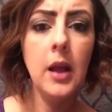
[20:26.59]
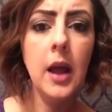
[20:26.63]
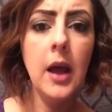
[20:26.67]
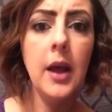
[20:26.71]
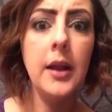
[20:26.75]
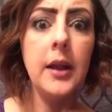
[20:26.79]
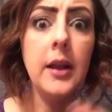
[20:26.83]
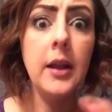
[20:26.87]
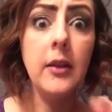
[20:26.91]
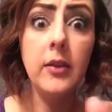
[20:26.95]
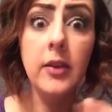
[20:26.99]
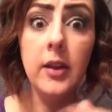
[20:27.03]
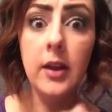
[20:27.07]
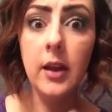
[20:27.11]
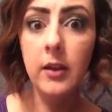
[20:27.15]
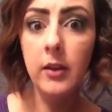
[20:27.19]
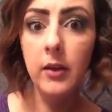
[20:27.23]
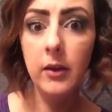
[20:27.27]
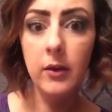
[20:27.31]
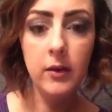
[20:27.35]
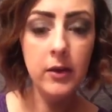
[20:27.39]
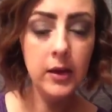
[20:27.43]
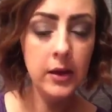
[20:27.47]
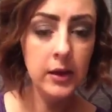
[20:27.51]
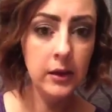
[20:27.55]
to get to
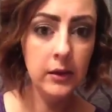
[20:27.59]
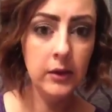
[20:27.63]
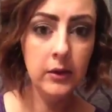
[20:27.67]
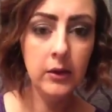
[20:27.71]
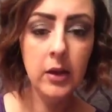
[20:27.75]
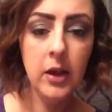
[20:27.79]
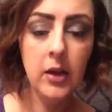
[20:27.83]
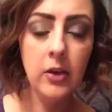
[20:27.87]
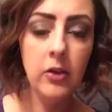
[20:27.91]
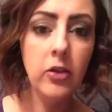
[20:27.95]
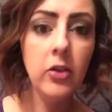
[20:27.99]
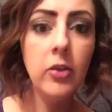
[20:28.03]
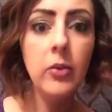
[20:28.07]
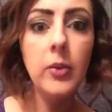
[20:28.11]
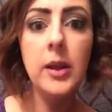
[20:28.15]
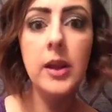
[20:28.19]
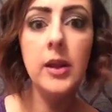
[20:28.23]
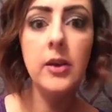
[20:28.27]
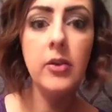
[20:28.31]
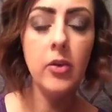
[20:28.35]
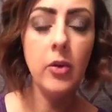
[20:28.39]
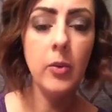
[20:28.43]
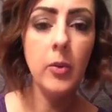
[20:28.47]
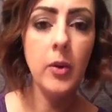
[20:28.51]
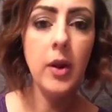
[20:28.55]
yellow in 2
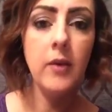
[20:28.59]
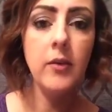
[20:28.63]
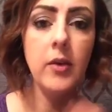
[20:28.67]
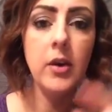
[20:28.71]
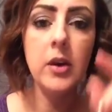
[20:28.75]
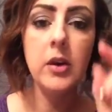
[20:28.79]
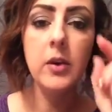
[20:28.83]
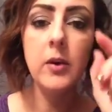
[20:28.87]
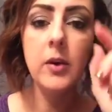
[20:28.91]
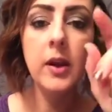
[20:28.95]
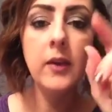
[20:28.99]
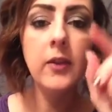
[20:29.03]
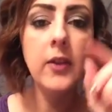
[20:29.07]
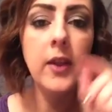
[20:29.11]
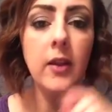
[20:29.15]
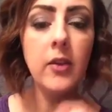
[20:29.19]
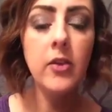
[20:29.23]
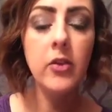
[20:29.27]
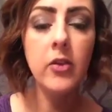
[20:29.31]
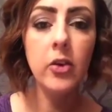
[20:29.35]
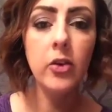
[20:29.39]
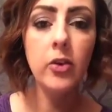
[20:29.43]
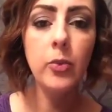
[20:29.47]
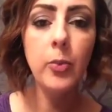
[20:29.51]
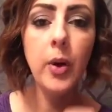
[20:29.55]
weeks or whatever, you hit that
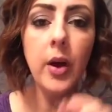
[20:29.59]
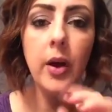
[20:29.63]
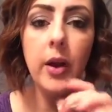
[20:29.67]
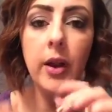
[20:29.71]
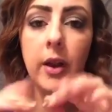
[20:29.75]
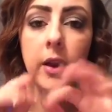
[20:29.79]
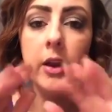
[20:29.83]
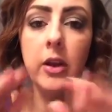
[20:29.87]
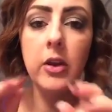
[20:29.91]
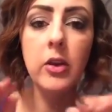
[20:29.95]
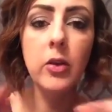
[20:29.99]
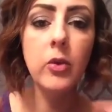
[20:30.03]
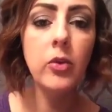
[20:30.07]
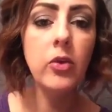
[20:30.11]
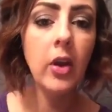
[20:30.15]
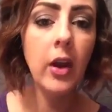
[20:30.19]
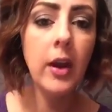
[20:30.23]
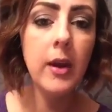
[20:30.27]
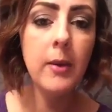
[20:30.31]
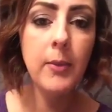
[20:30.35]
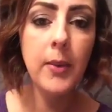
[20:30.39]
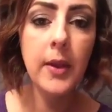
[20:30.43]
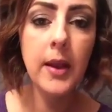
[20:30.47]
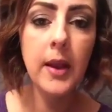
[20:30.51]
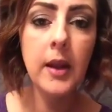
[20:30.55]
search button and you
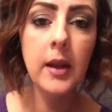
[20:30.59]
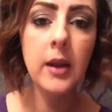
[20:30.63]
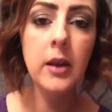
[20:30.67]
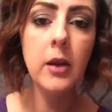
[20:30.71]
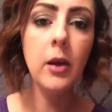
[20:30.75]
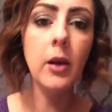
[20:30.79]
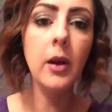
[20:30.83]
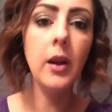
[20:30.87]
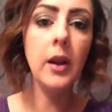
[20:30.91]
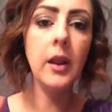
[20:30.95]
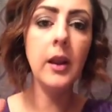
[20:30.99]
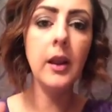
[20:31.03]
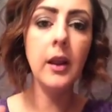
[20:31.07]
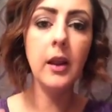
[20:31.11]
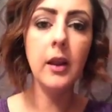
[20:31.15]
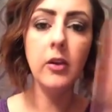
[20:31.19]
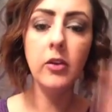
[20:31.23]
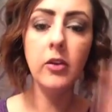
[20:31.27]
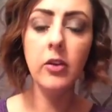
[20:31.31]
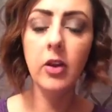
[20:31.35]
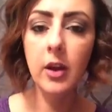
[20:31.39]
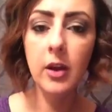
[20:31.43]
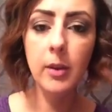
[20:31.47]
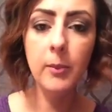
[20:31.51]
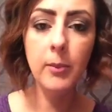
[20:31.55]
type in, you're going to get a
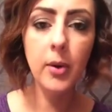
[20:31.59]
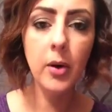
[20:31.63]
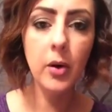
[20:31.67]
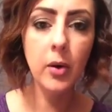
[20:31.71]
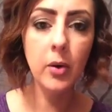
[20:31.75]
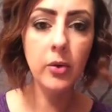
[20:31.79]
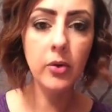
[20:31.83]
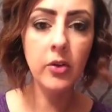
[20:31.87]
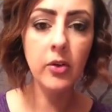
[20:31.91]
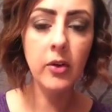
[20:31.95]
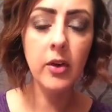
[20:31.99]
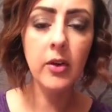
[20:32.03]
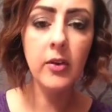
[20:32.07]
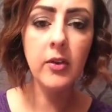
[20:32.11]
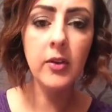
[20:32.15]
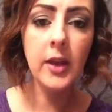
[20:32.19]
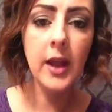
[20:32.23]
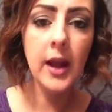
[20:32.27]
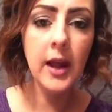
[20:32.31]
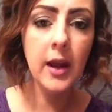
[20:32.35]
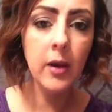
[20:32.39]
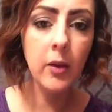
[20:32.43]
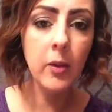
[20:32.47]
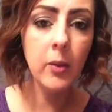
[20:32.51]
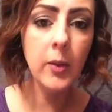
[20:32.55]
ton of posts, because
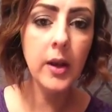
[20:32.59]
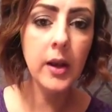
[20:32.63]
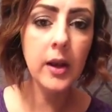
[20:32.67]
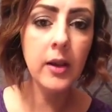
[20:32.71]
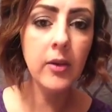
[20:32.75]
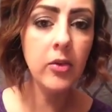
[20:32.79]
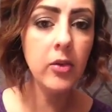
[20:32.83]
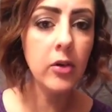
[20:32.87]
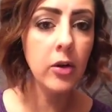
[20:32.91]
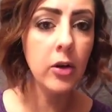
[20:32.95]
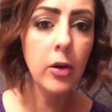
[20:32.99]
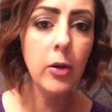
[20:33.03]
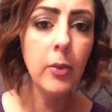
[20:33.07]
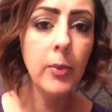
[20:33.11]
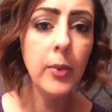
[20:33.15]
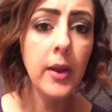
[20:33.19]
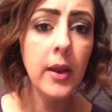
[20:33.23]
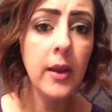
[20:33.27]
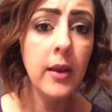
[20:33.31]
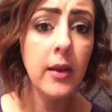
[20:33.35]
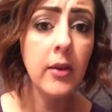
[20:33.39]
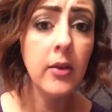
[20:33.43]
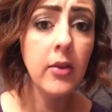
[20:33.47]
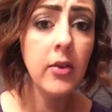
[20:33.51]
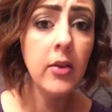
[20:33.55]
now Whitney's group
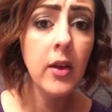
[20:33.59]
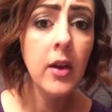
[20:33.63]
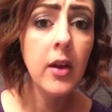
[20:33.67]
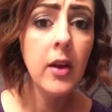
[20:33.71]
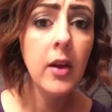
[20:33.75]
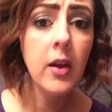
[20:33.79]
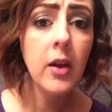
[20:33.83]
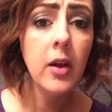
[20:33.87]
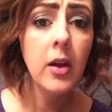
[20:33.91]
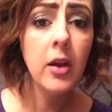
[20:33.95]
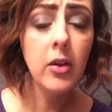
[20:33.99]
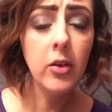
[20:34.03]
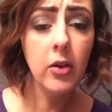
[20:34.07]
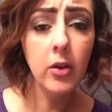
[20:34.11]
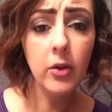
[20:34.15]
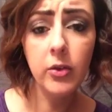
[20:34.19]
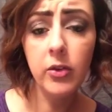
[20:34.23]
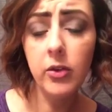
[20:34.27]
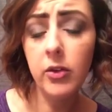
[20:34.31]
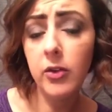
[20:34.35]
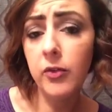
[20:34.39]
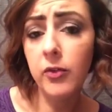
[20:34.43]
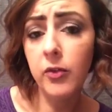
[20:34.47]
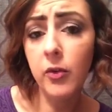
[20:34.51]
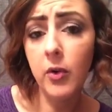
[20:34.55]
is close
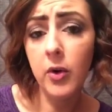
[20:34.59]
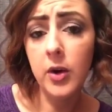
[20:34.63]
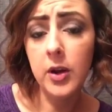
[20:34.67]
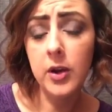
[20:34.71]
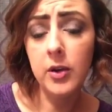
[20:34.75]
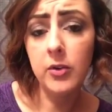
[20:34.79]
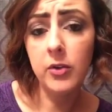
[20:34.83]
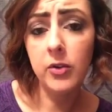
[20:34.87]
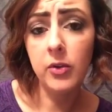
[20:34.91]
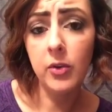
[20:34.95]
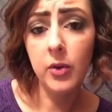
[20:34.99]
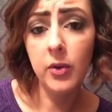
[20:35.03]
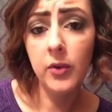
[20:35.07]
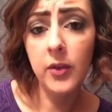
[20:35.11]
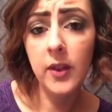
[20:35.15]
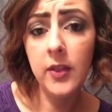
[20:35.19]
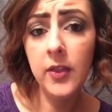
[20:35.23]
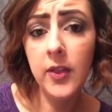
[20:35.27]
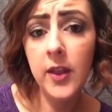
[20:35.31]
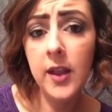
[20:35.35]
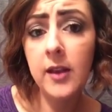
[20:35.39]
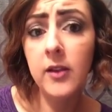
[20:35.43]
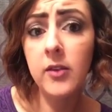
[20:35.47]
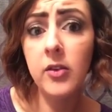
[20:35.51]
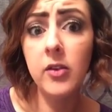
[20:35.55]
to 4 years old, I
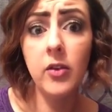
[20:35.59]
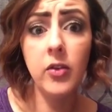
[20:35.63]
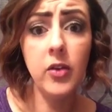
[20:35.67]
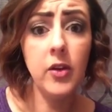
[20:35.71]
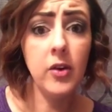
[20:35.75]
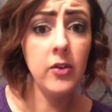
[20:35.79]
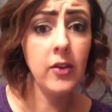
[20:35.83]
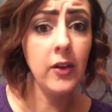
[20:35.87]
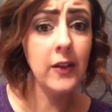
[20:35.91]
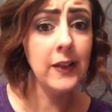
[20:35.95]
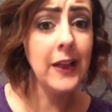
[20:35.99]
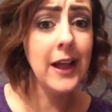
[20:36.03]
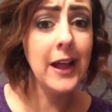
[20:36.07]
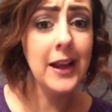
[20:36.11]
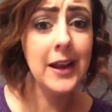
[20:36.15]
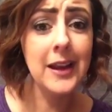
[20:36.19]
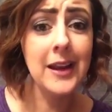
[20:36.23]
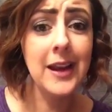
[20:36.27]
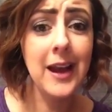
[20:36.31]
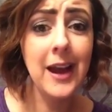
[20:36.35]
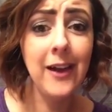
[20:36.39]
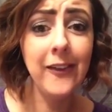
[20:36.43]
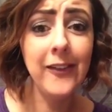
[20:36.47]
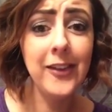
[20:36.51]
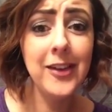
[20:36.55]
think. So there's a lot of
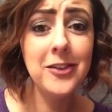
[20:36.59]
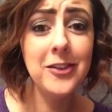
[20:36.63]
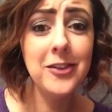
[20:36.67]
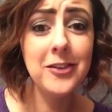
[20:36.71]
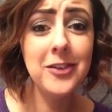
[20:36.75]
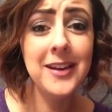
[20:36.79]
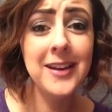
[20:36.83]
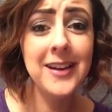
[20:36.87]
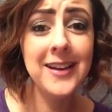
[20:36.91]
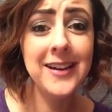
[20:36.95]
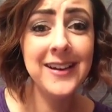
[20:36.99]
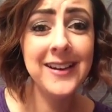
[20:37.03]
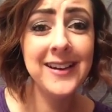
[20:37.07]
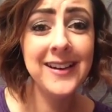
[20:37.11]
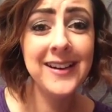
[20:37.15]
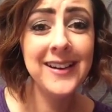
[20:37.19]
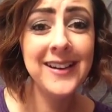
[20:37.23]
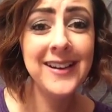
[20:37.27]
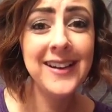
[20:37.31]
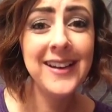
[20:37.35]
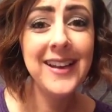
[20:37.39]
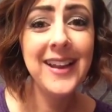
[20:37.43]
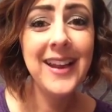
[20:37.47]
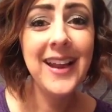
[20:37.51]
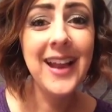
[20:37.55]
knowledge in here,
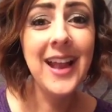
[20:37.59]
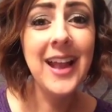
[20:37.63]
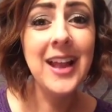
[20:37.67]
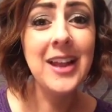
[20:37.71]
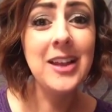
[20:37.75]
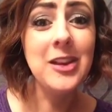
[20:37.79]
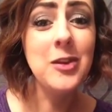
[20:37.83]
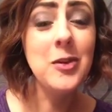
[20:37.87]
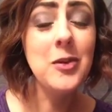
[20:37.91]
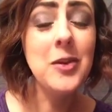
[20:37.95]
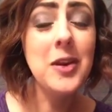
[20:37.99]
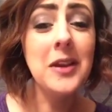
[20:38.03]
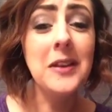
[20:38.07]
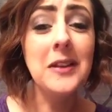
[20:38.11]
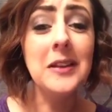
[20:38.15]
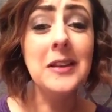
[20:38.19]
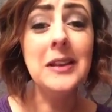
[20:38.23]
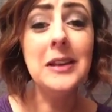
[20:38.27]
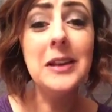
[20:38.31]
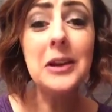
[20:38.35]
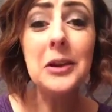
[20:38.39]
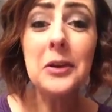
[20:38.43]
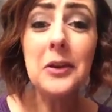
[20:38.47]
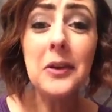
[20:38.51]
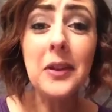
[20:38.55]
and you can
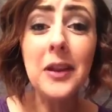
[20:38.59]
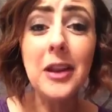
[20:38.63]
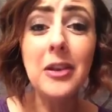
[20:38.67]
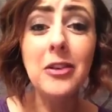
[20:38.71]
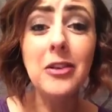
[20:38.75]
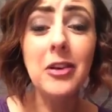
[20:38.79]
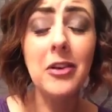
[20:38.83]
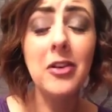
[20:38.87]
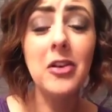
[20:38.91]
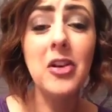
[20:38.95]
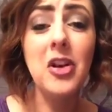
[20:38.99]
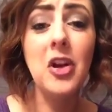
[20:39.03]
literally just